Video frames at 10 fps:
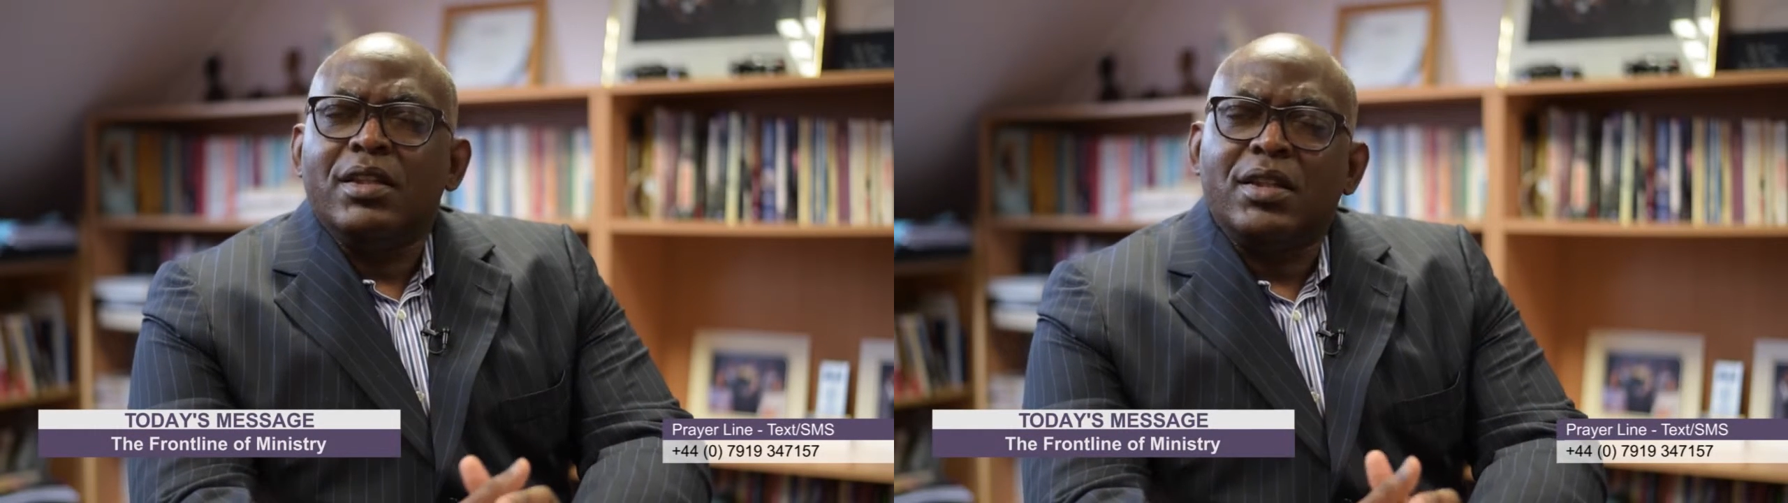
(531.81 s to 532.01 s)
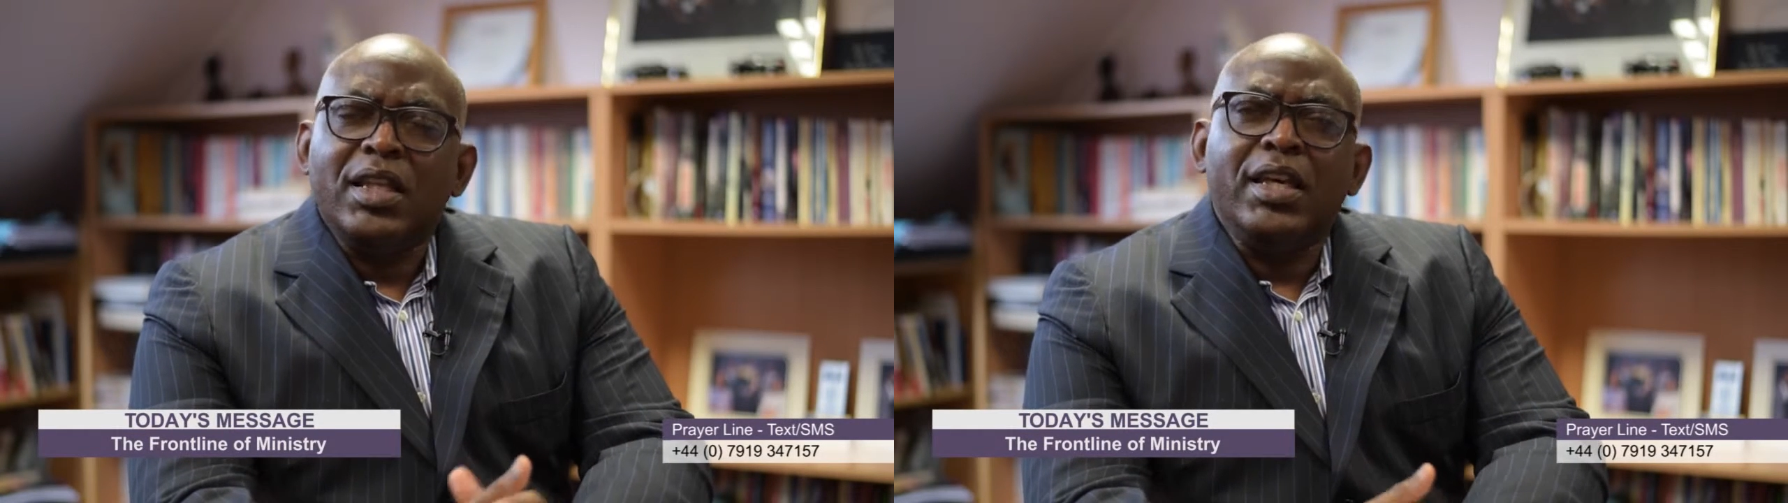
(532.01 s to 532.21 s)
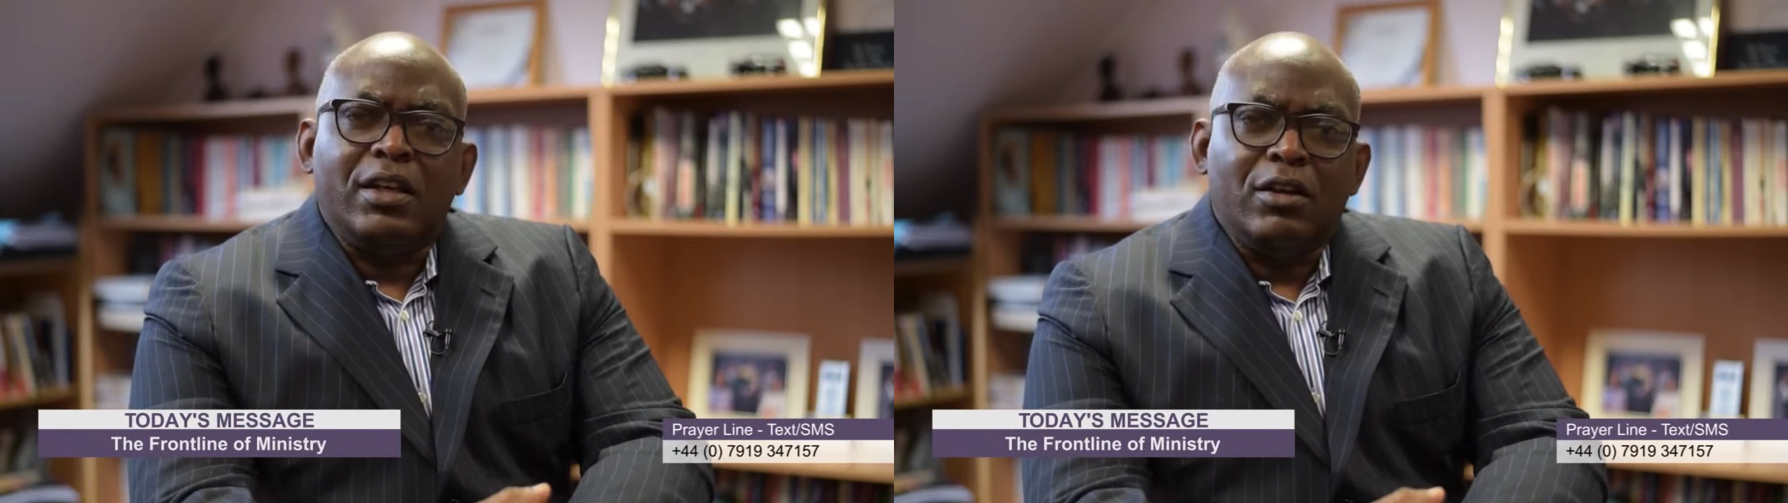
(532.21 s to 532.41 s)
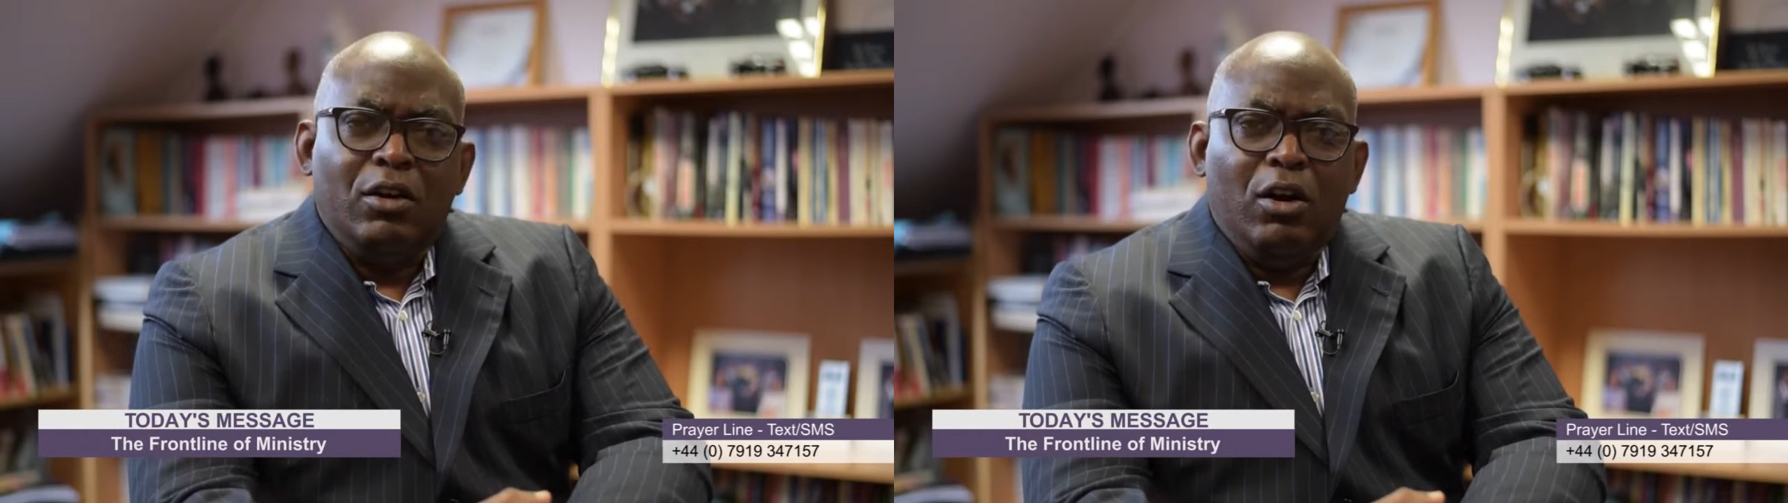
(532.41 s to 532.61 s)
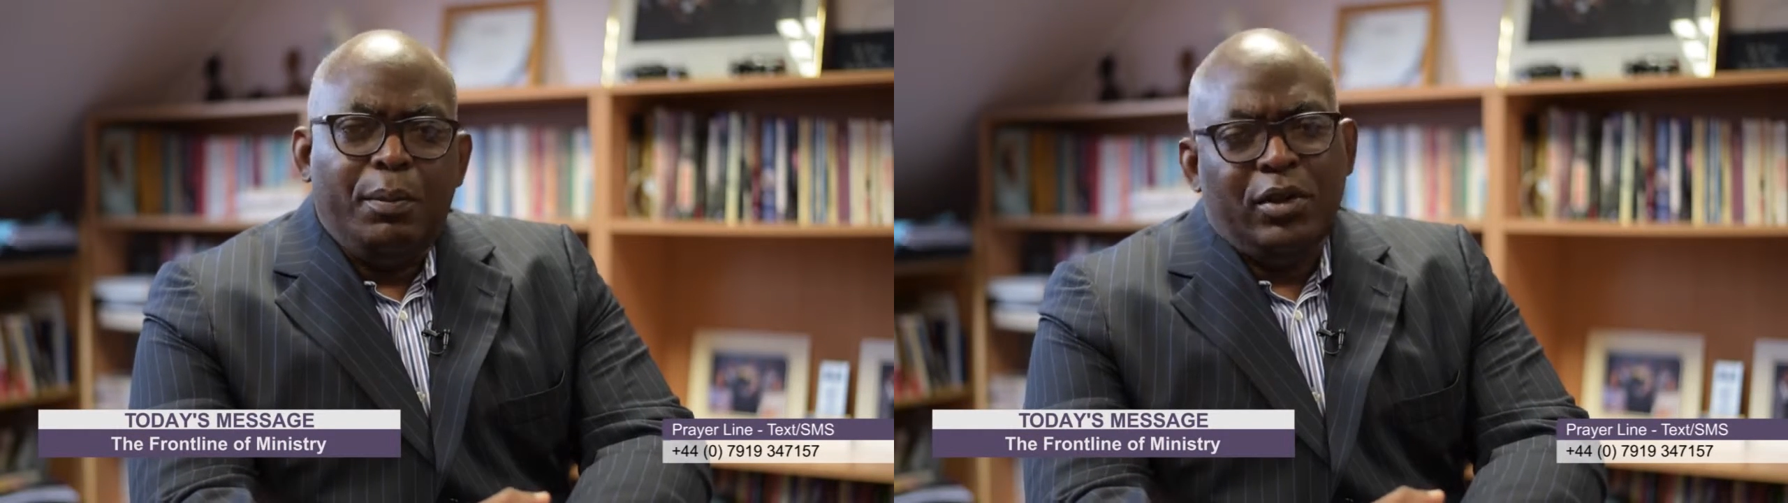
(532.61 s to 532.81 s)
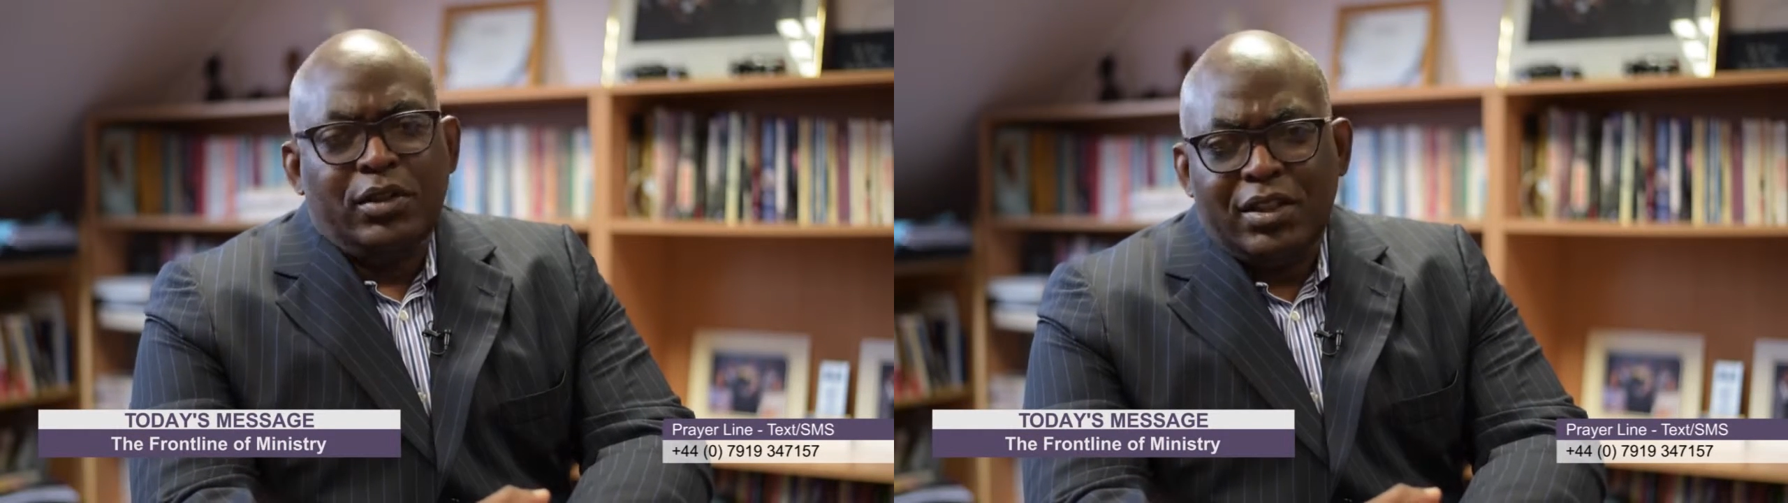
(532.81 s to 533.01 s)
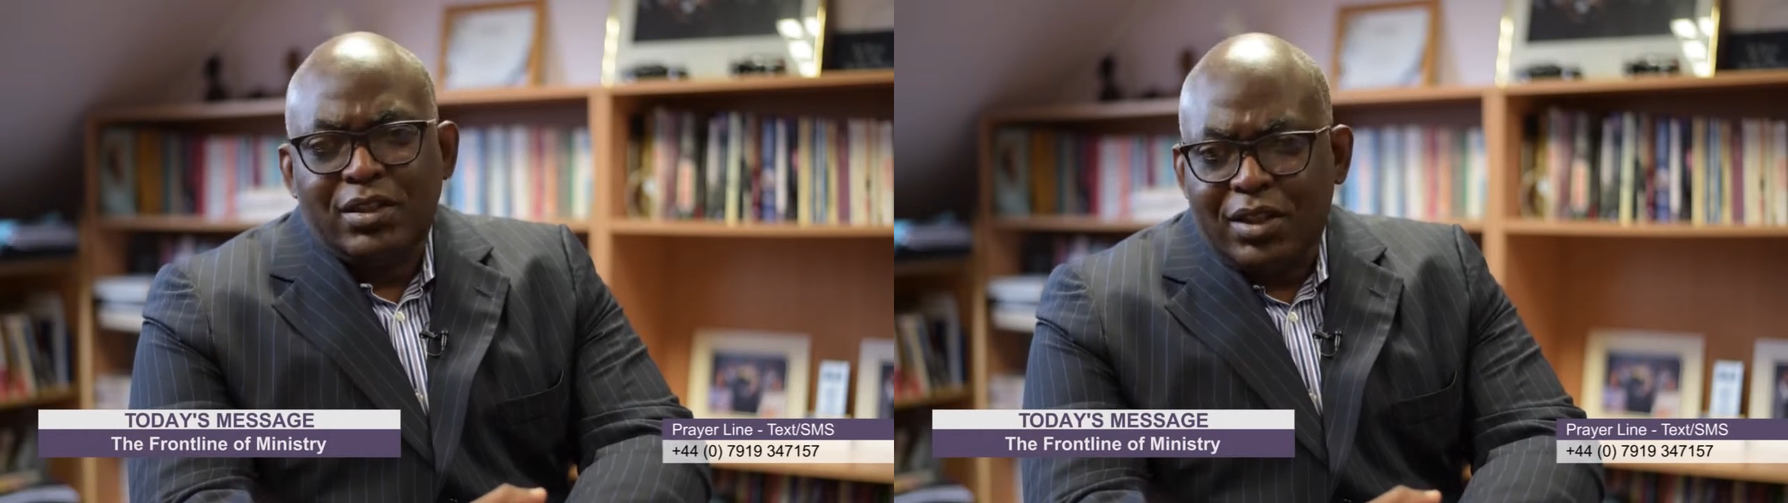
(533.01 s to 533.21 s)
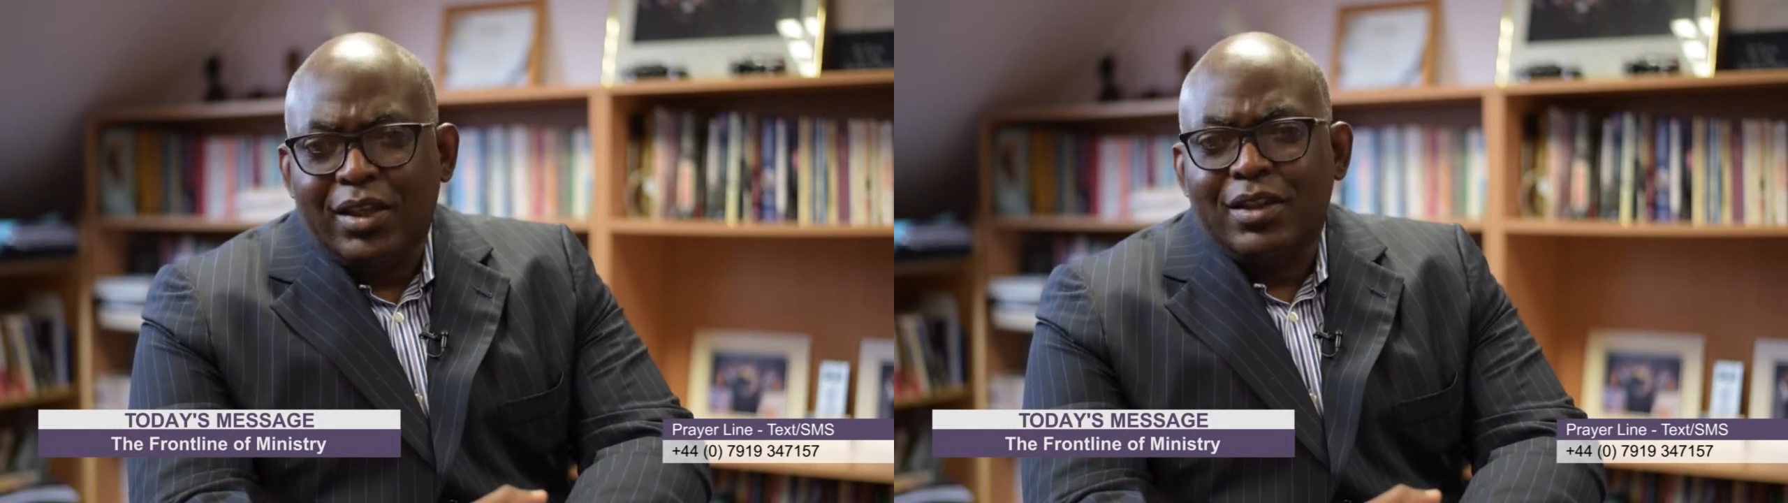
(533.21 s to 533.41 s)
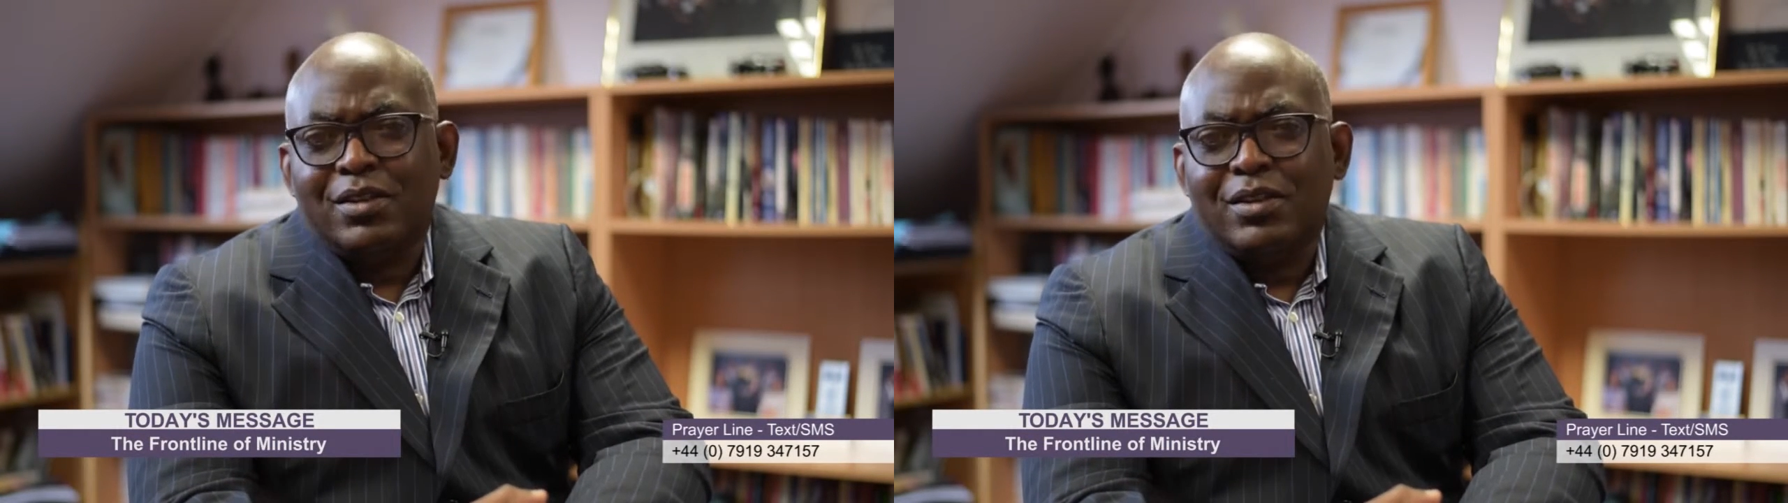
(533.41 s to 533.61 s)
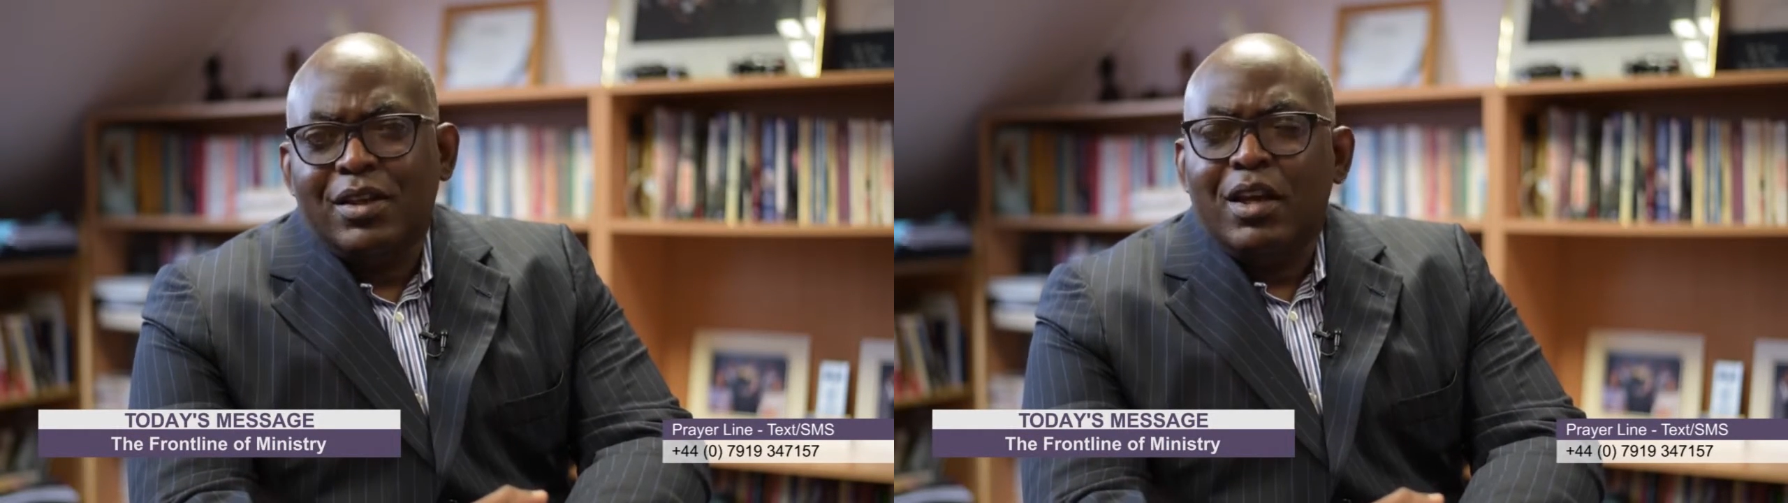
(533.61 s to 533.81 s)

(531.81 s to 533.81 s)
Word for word: Think upon these things.